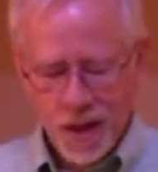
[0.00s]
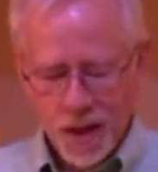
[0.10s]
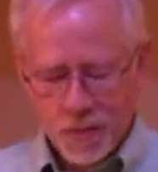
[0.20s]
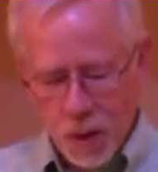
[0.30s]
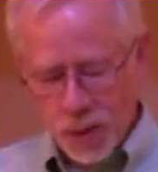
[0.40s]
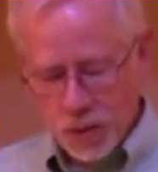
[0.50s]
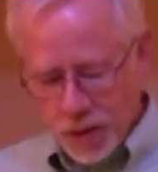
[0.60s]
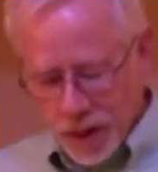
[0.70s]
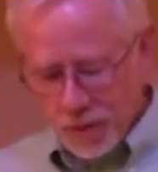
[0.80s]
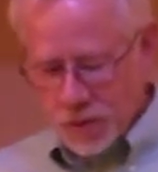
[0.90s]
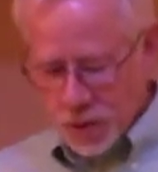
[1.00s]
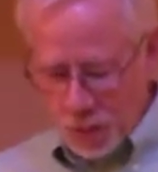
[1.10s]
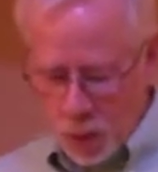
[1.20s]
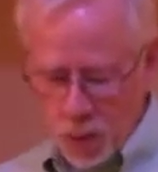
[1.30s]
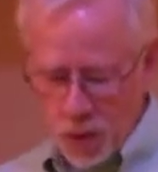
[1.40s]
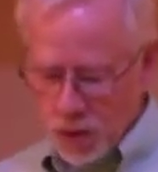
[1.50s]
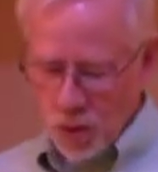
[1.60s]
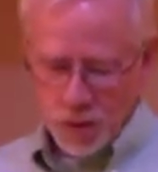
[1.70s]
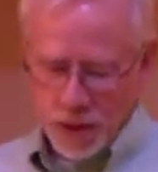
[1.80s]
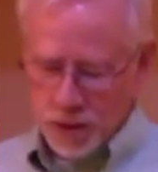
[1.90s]
But when you give to the poor,
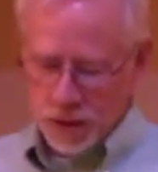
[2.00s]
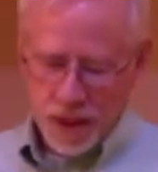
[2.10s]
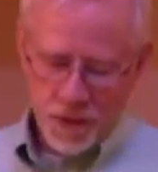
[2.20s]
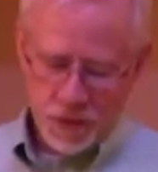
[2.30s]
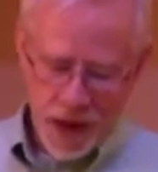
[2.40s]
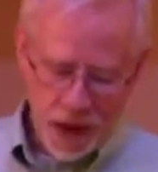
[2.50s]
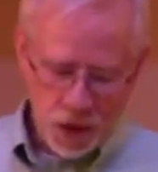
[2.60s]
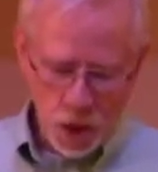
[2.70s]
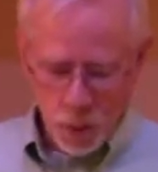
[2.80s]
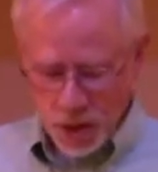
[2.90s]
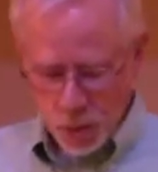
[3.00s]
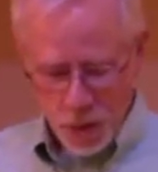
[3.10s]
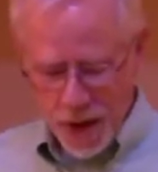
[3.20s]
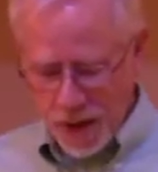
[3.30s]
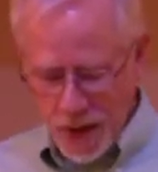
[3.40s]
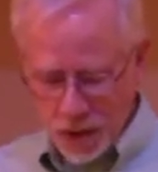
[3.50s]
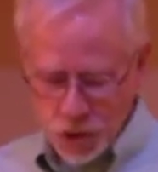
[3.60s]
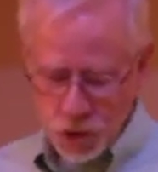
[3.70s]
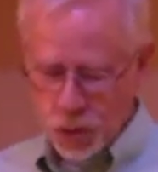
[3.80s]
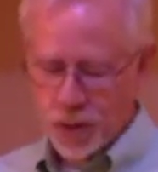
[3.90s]
don't let your left hand know what your right hand
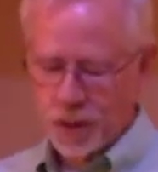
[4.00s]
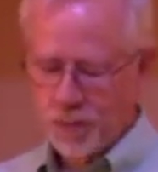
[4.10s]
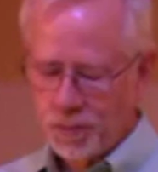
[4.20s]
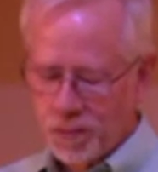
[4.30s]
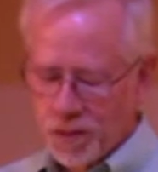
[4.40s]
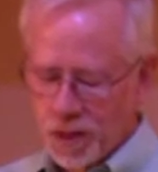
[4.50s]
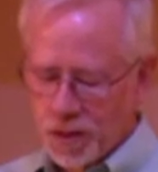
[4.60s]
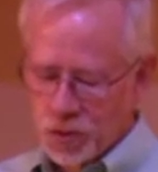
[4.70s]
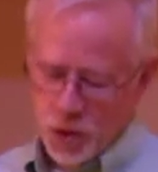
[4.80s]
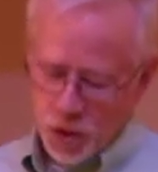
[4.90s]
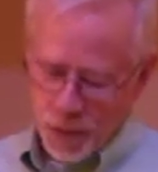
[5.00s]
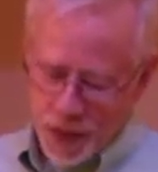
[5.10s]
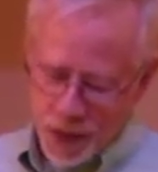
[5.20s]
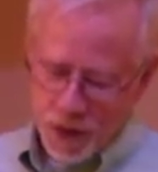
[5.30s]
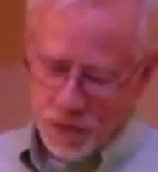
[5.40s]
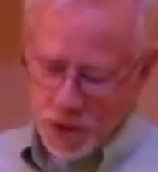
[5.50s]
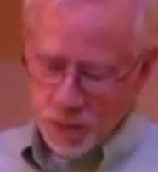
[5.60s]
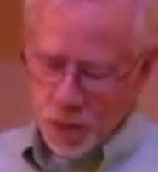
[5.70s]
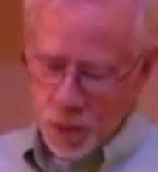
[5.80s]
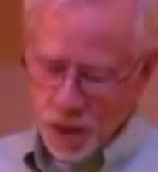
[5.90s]
is doing, so that you may give to the
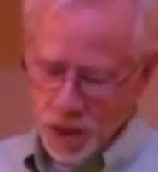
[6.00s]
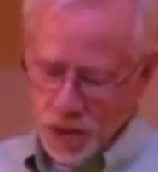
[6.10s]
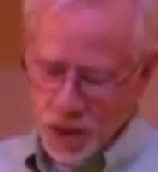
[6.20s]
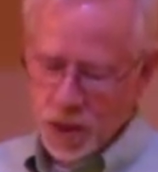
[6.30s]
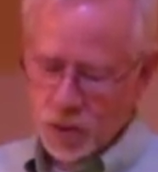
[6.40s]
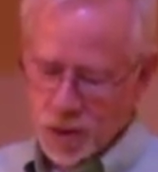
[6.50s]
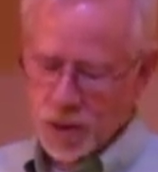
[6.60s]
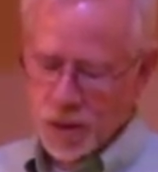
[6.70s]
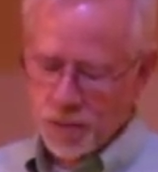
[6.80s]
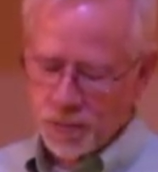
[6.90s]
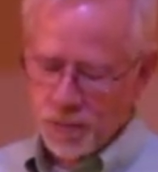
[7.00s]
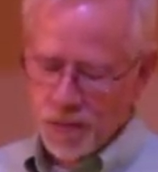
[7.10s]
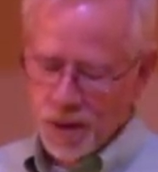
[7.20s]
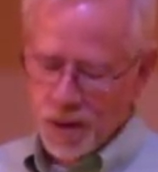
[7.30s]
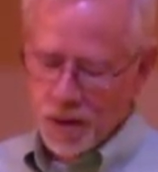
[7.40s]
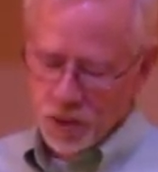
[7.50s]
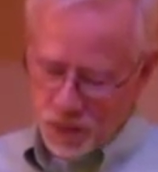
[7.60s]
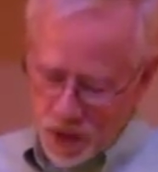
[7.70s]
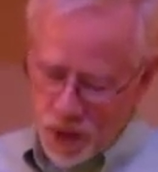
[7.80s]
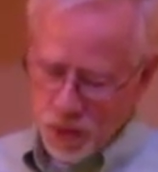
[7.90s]
poor in secret. Your
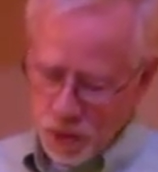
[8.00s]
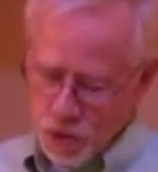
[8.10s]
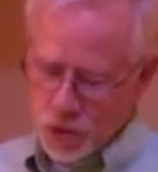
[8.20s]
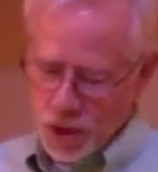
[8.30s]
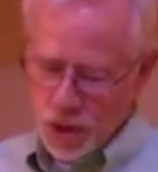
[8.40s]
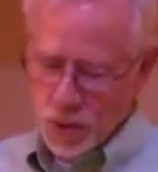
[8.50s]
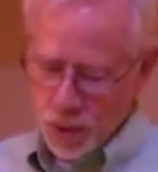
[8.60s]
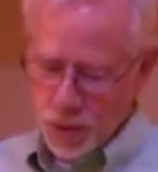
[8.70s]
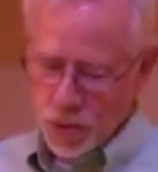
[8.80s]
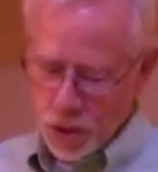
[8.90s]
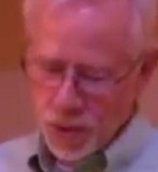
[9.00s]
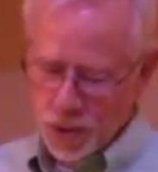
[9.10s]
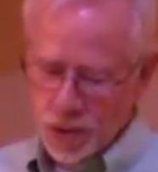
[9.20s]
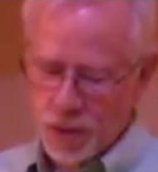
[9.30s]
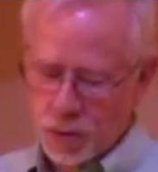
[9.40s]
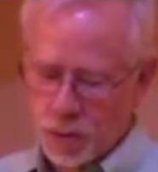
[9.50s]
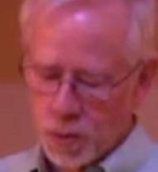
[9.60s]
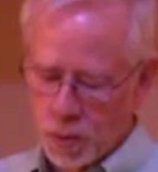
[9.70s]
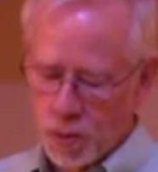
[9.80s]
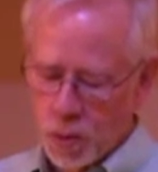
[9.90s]
Father who sees what you do in secret
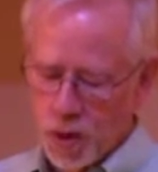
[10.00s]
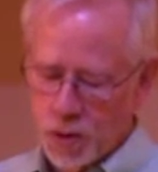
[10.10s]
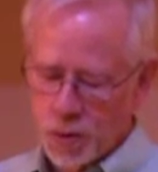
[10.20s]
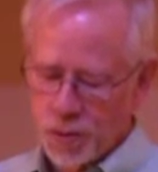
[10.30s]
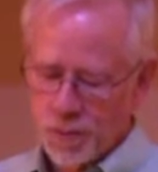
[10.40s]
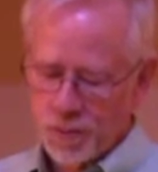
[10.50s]
will reward you.